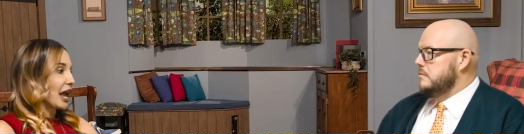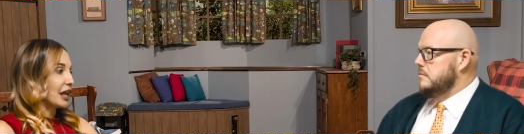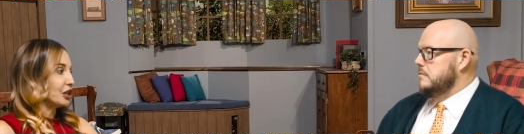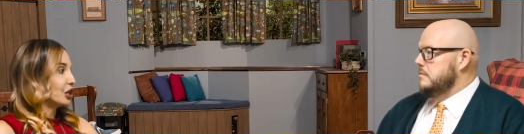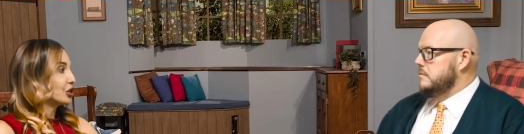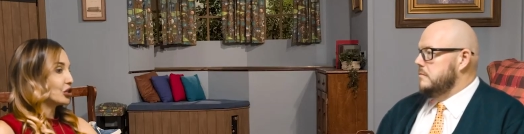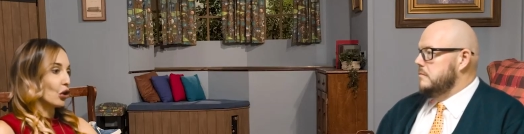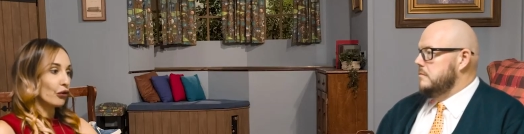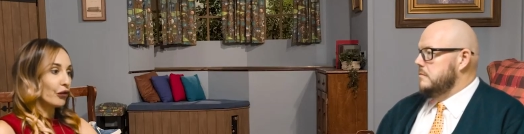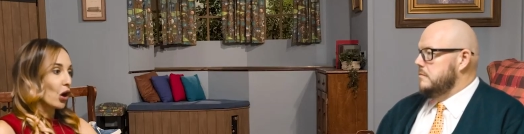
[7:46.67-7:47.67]
Speaker 1: And
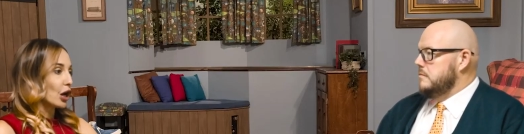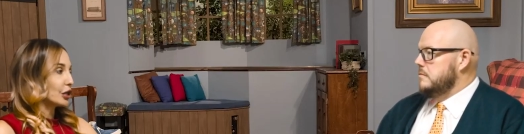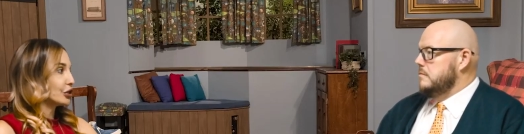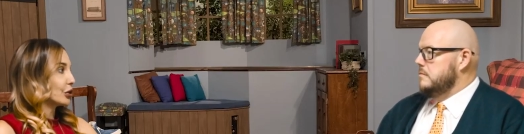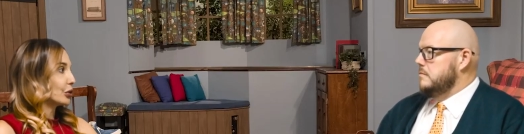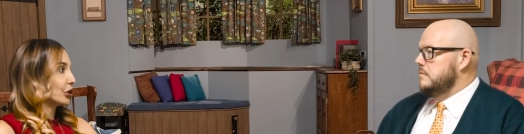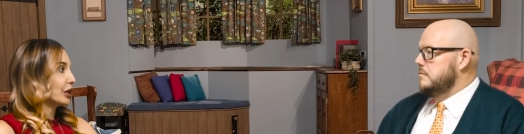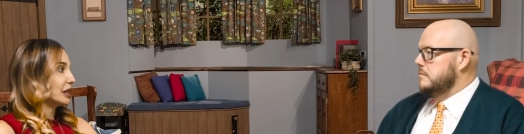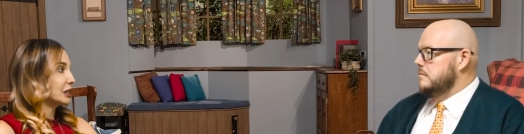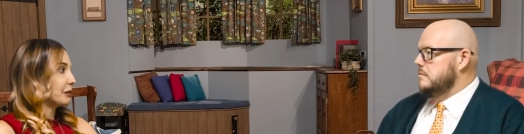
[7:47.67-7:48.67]
so far, so
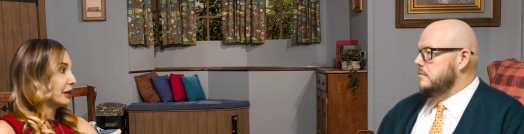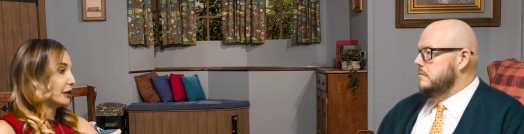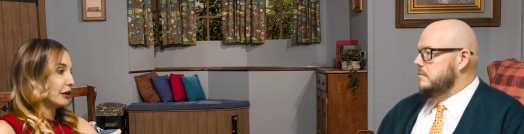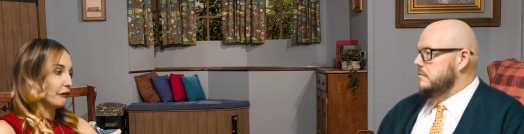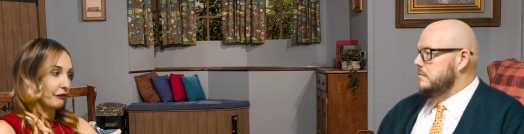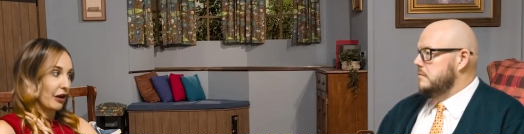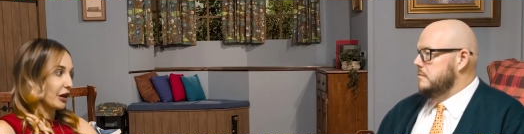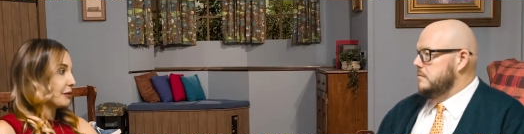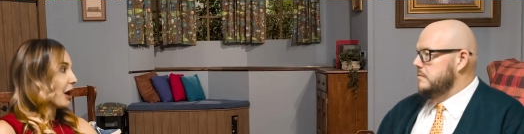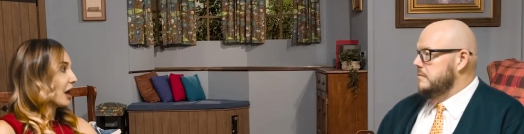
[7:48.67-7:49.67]
good. It's been
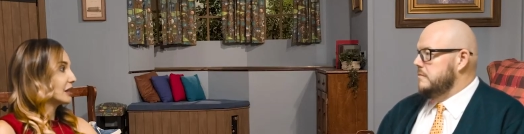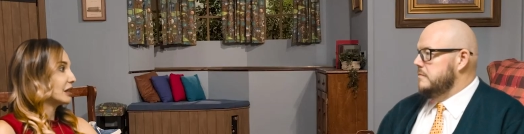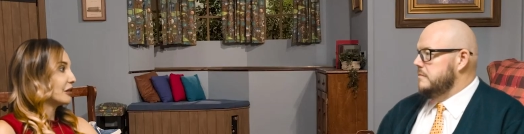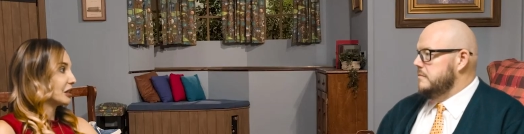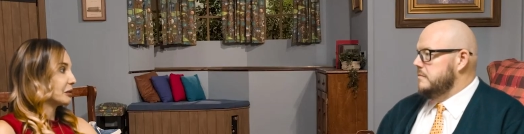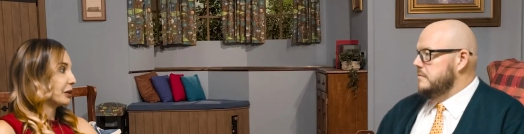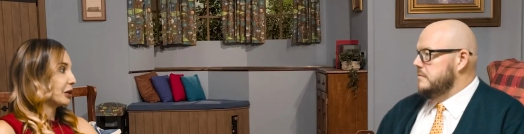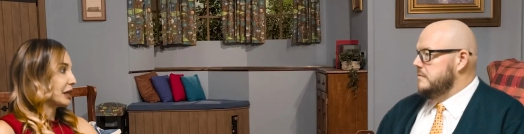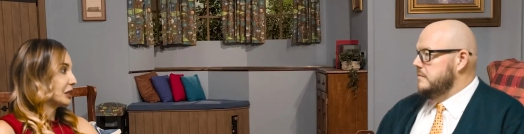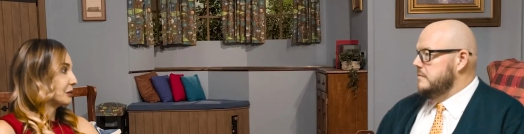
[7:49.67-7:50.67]
very positive
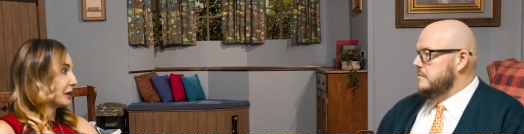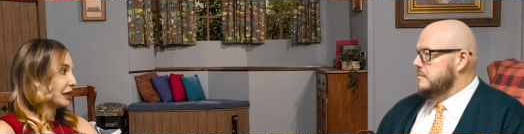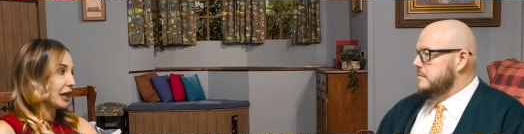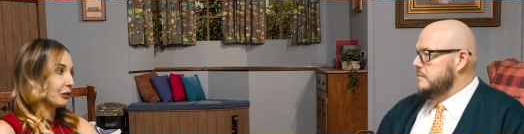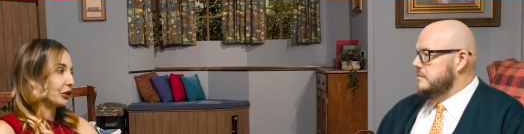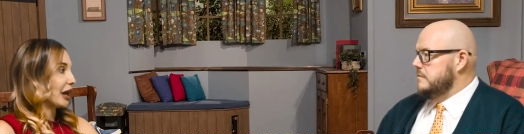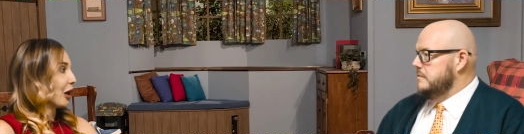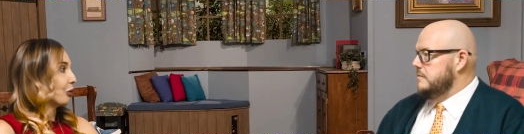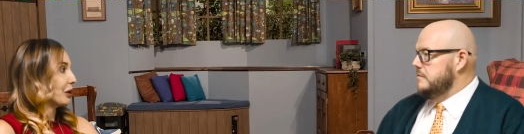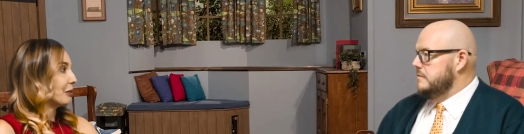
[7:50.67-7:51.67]
experience being able to
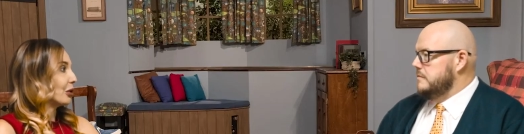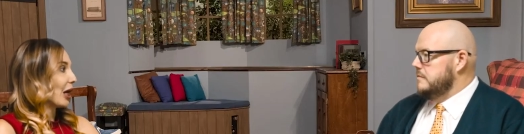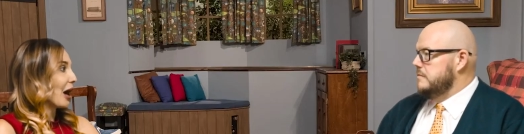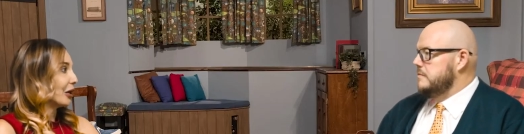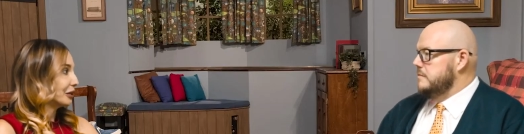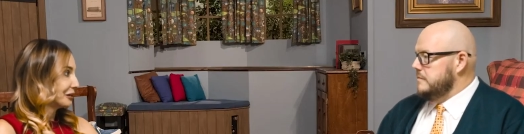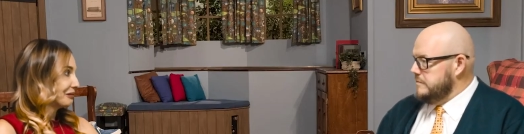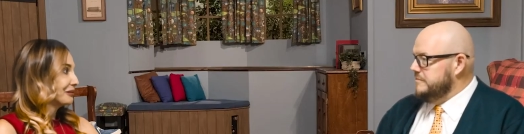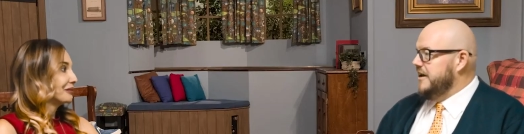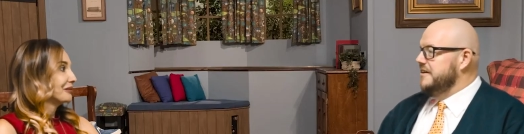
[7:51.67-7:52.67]
help people out.
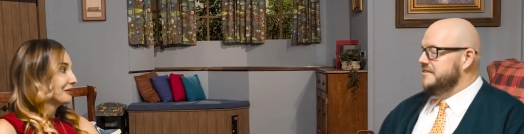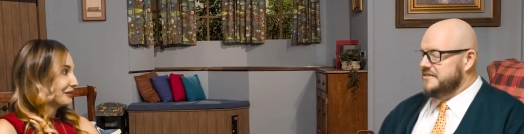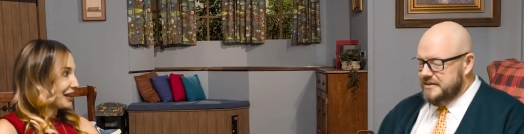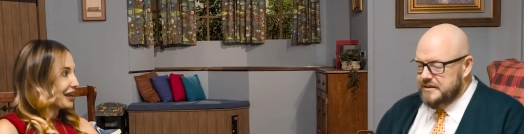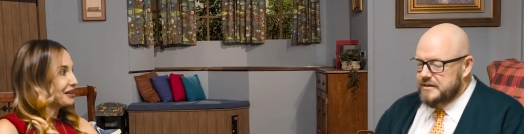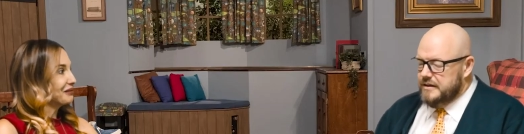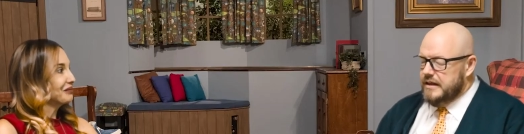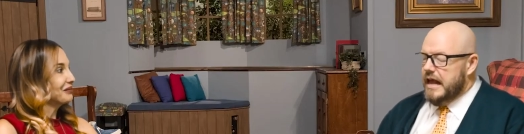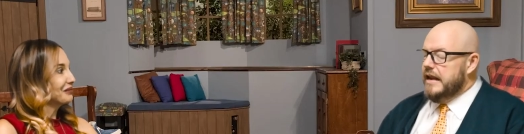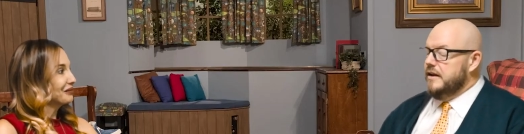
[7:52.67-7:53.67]
Speaker 2: Nice. Yeah.
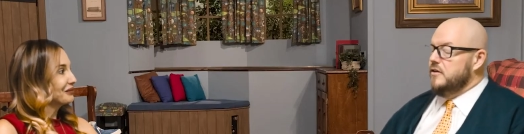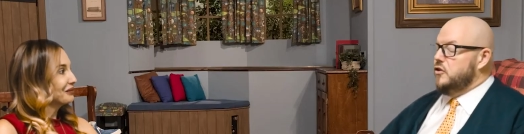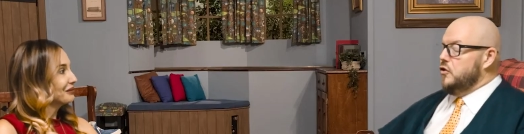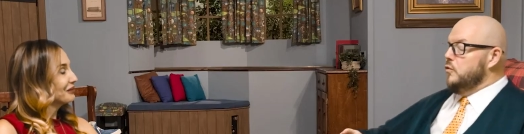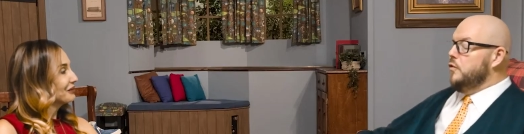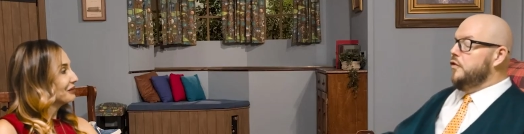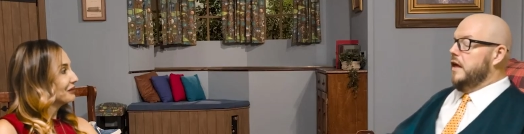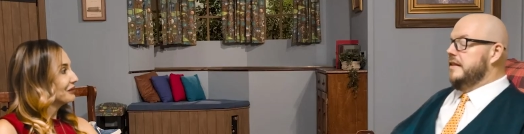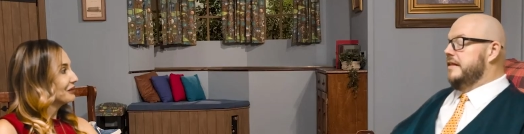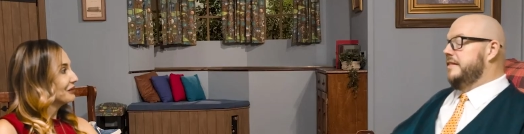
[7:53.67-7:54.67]
And do you
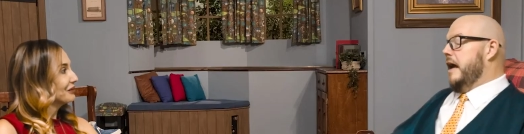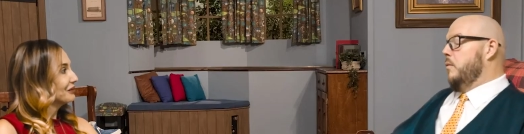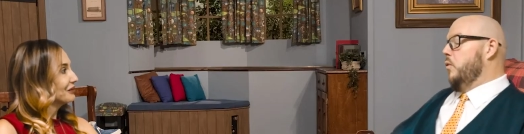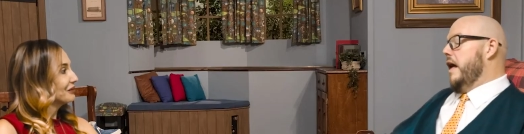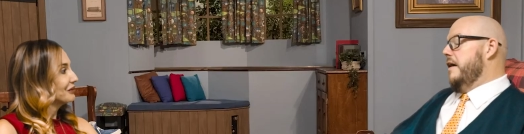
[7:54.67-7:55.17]
think that that will